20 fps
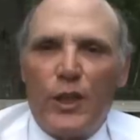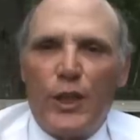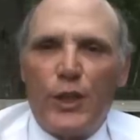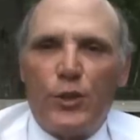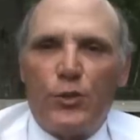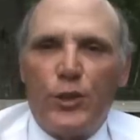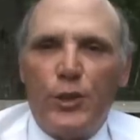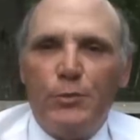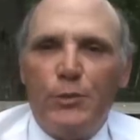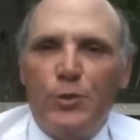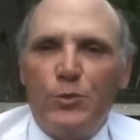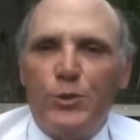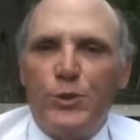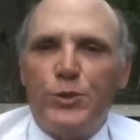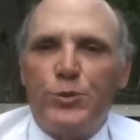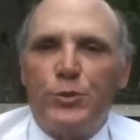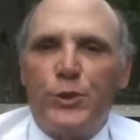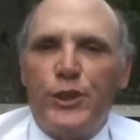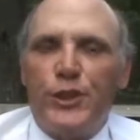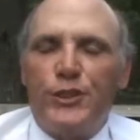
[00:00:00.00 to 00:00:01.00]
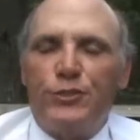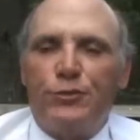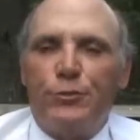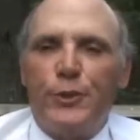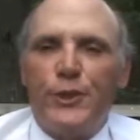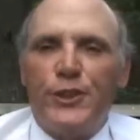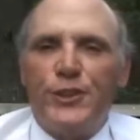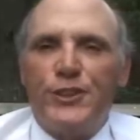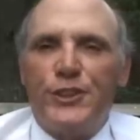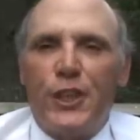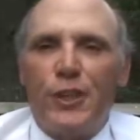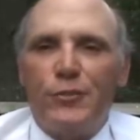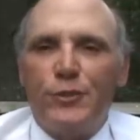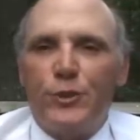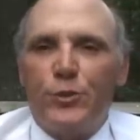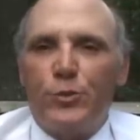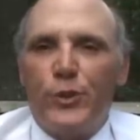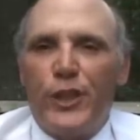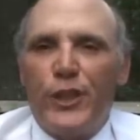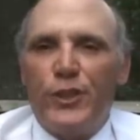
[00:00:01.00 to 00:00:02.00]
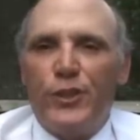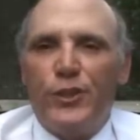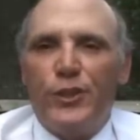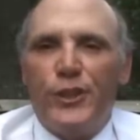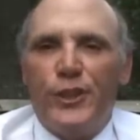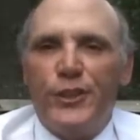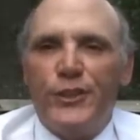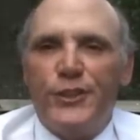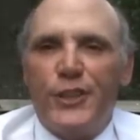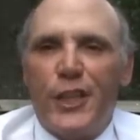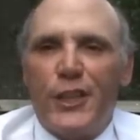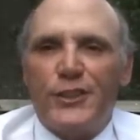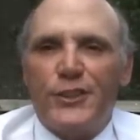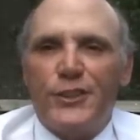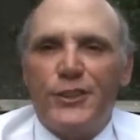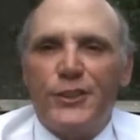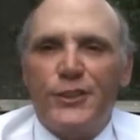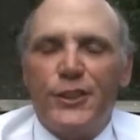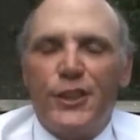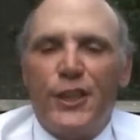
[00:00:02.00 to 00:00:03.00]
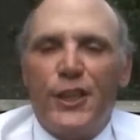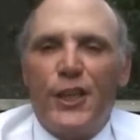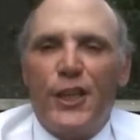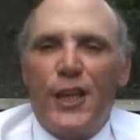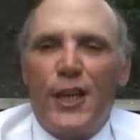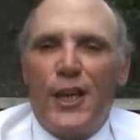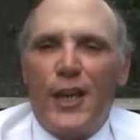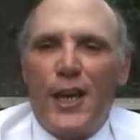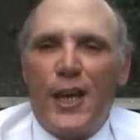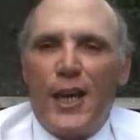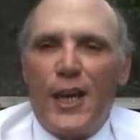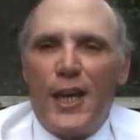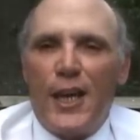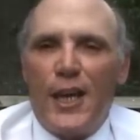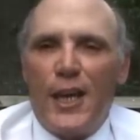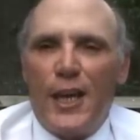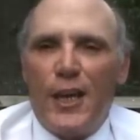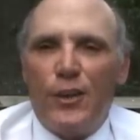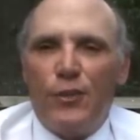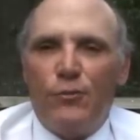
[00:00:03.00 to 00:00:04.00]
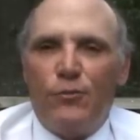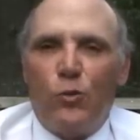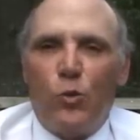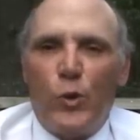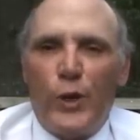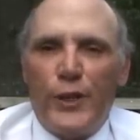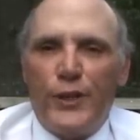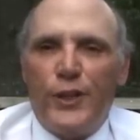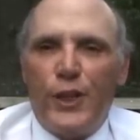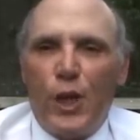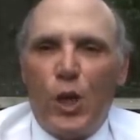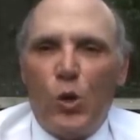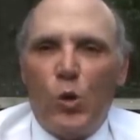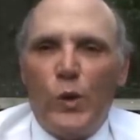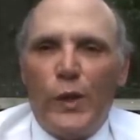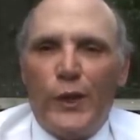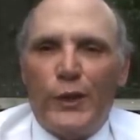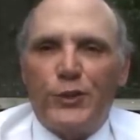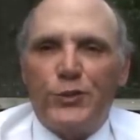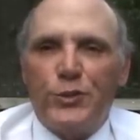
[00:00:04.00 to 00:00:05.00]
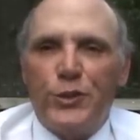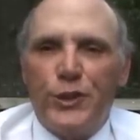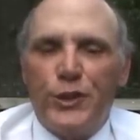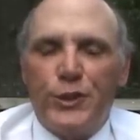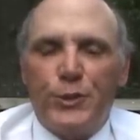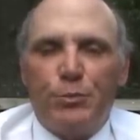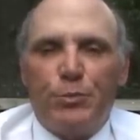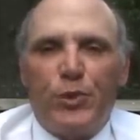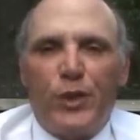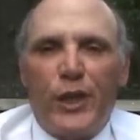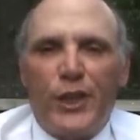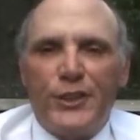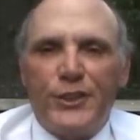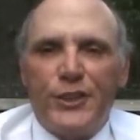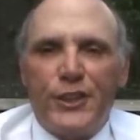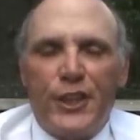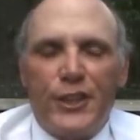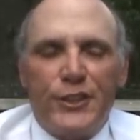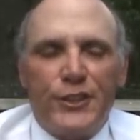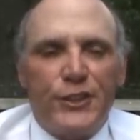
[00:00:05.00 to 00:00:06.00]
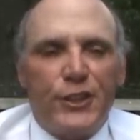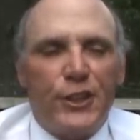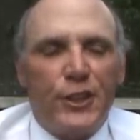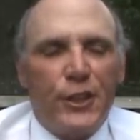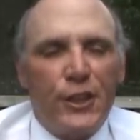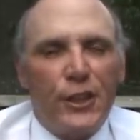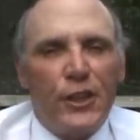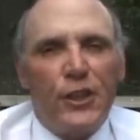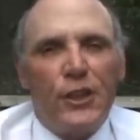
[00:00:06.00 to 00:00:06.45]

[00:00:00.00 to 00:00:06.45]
An agreement was reached for me to self-surrender in Texas and avoid the whole extradition process.